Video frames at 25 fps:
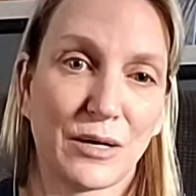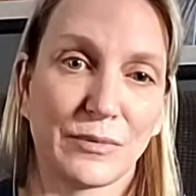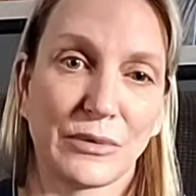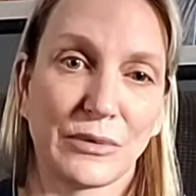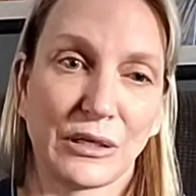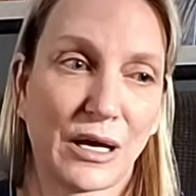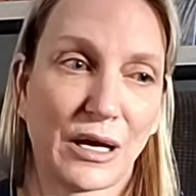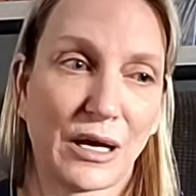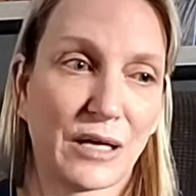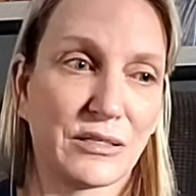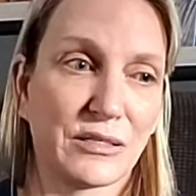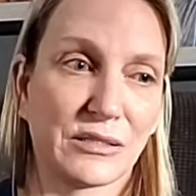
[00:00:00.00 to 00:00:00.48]
And
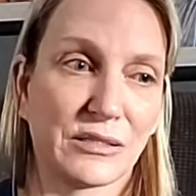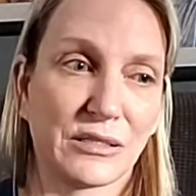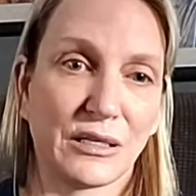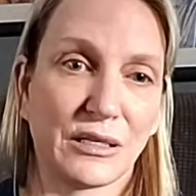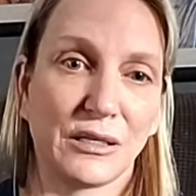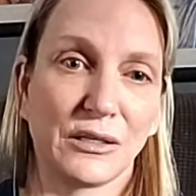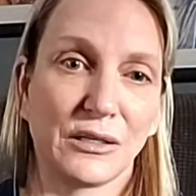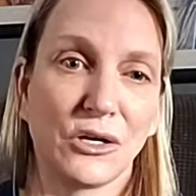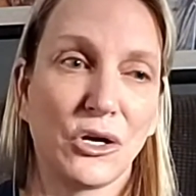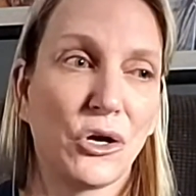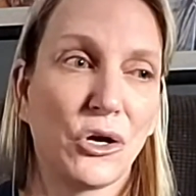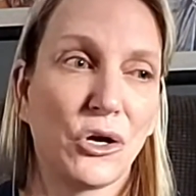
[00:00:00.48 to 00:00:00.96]
I
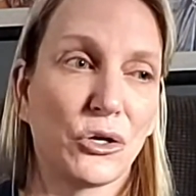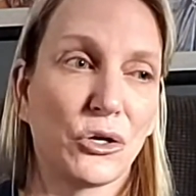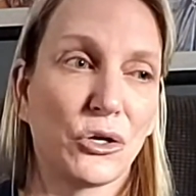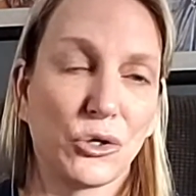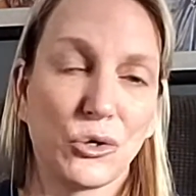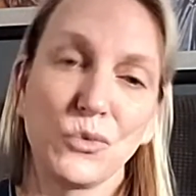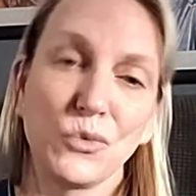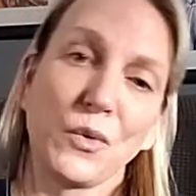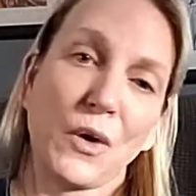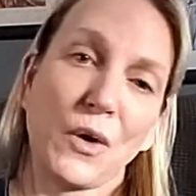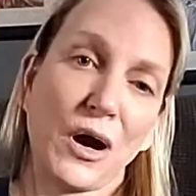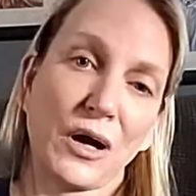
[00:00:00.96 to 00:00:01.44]
seen you
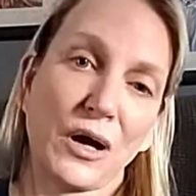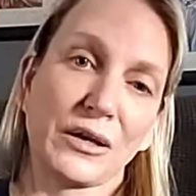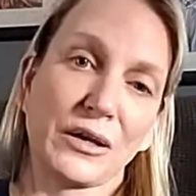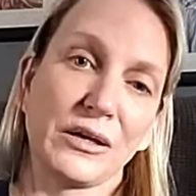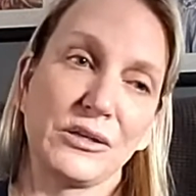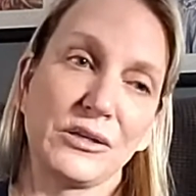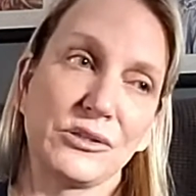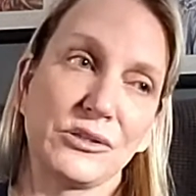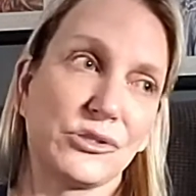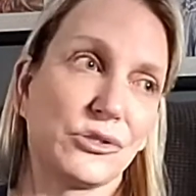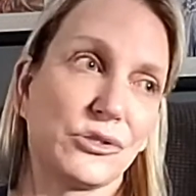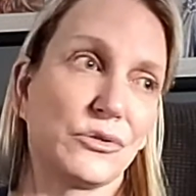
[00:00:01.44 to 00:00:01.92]
walk
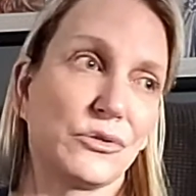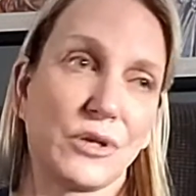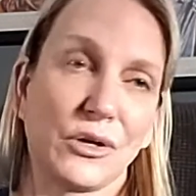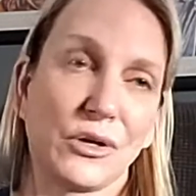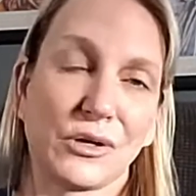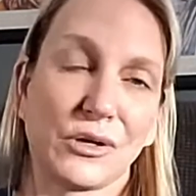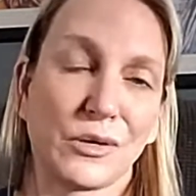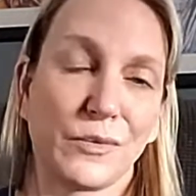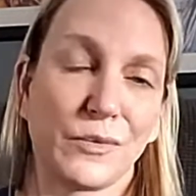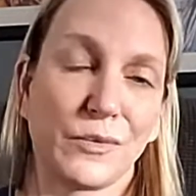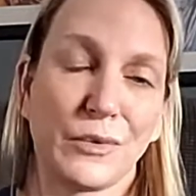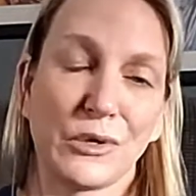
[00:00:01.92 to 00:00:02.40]
into, there
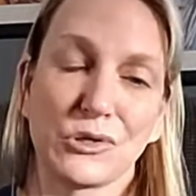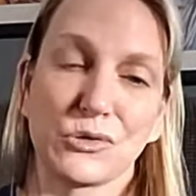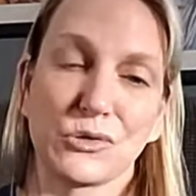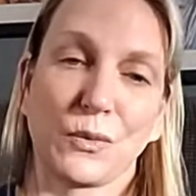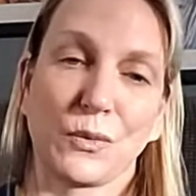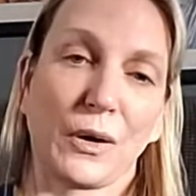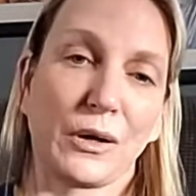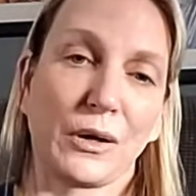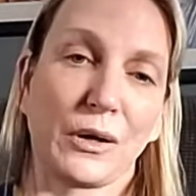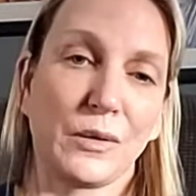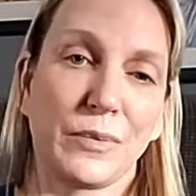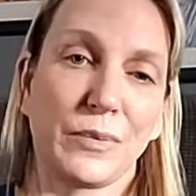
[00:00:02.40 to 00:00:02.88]
could be
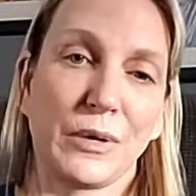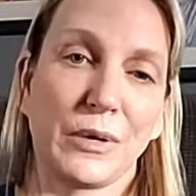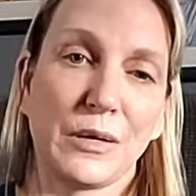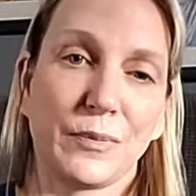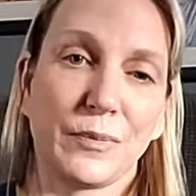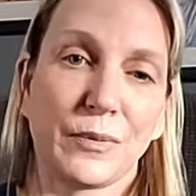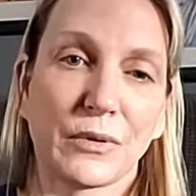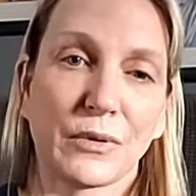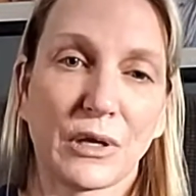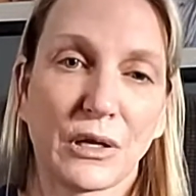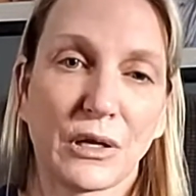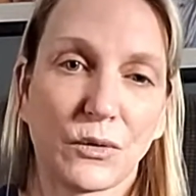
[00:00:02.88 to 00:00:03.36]
20
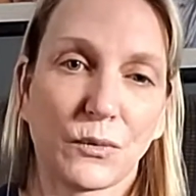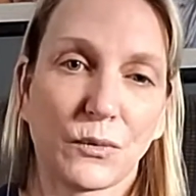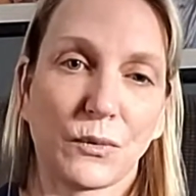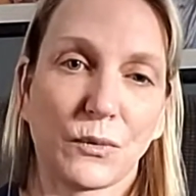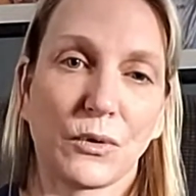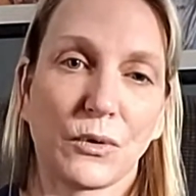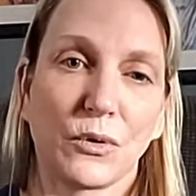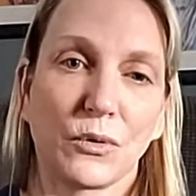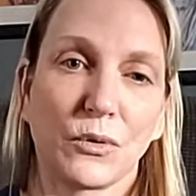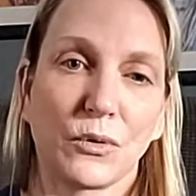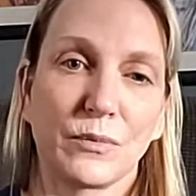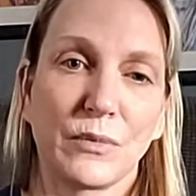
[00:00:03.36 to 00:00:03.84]
people in a
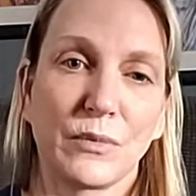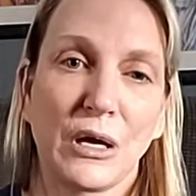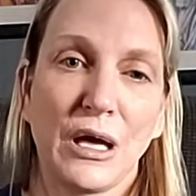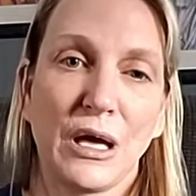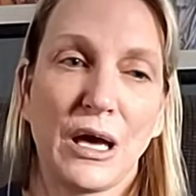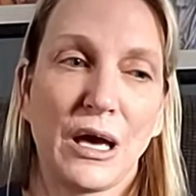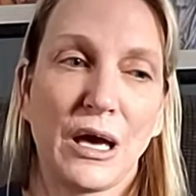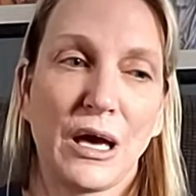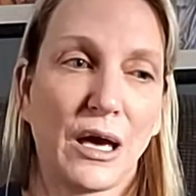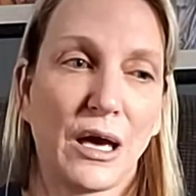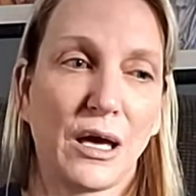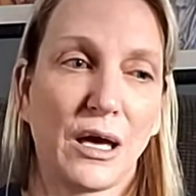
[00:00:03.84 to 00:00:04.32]
room,
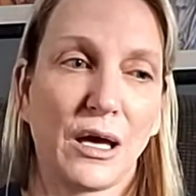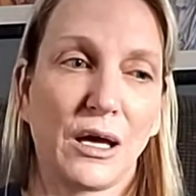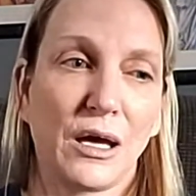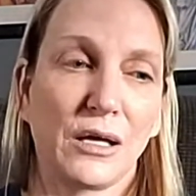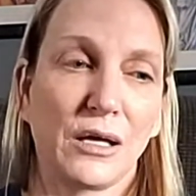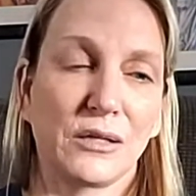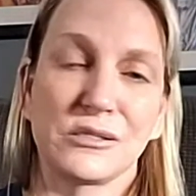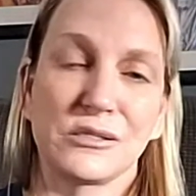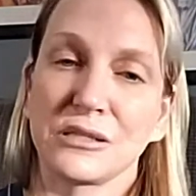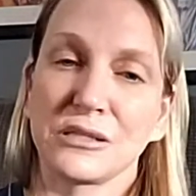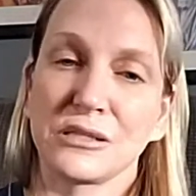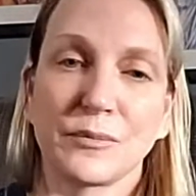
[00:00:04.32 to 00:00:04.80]
and
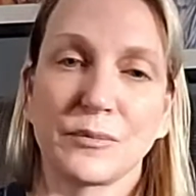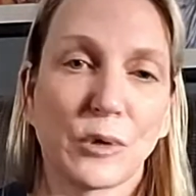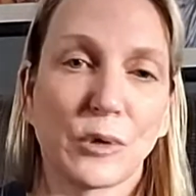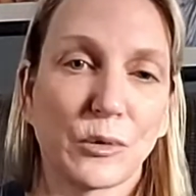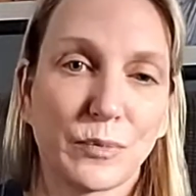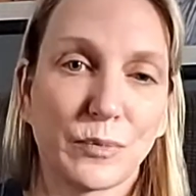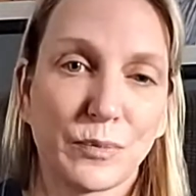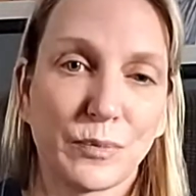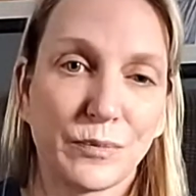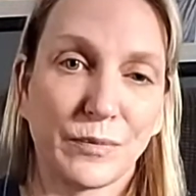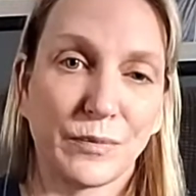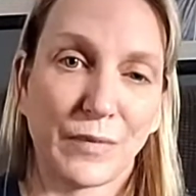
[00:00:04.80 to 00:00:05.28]
some are
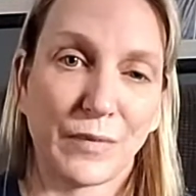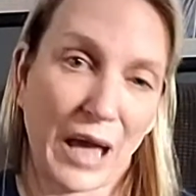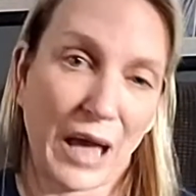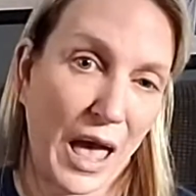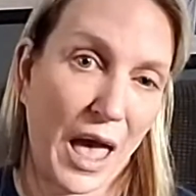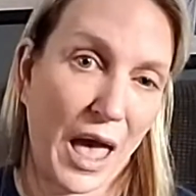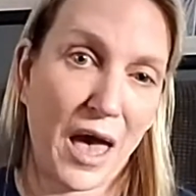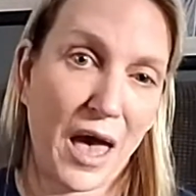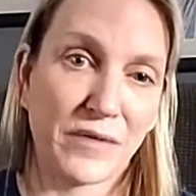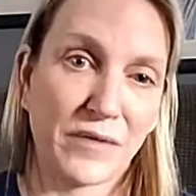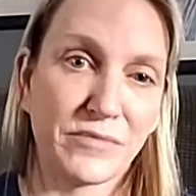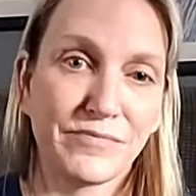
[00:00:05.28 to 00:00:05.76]

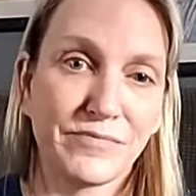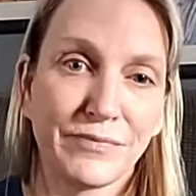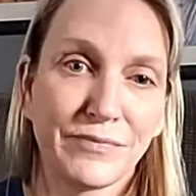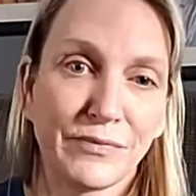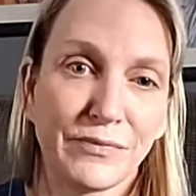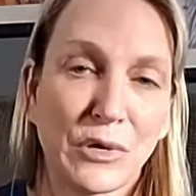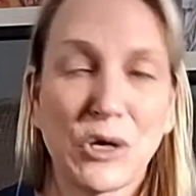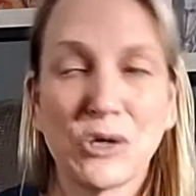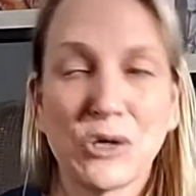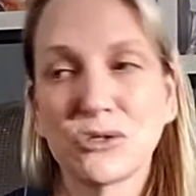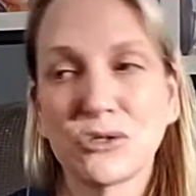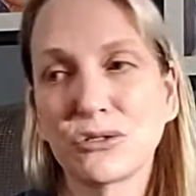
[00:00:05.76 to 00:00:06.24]
mad,
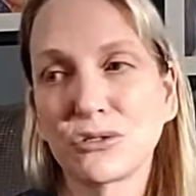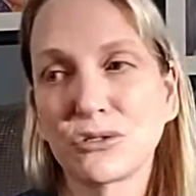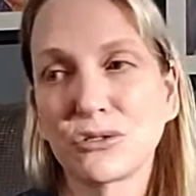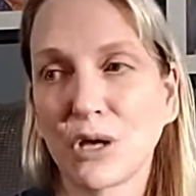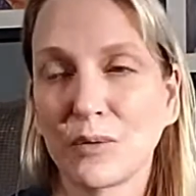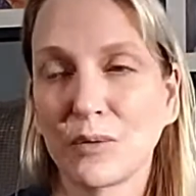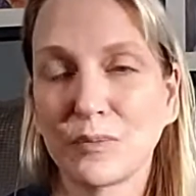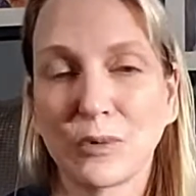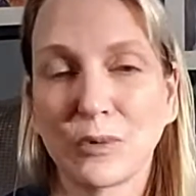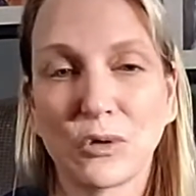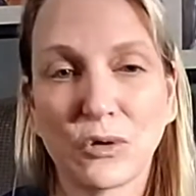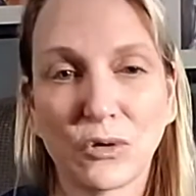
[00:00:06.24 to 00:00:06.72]

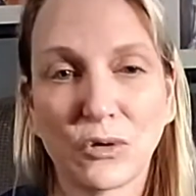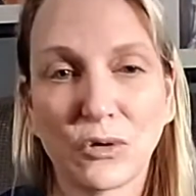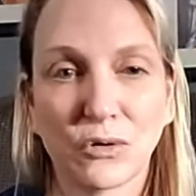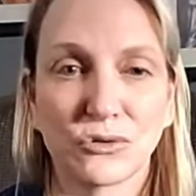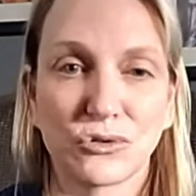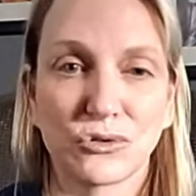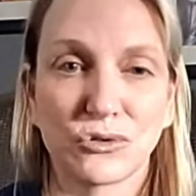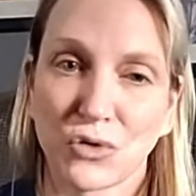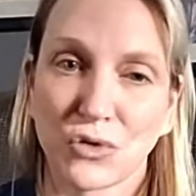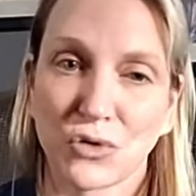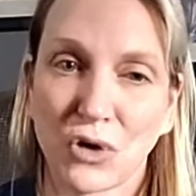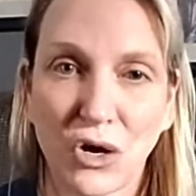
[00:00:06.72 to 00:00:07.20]
some are
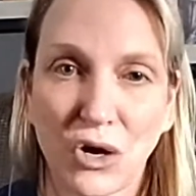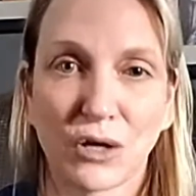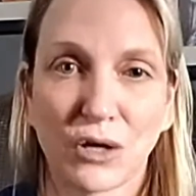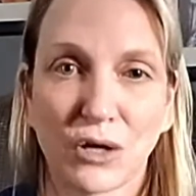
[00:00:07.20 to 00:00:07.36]
drunk,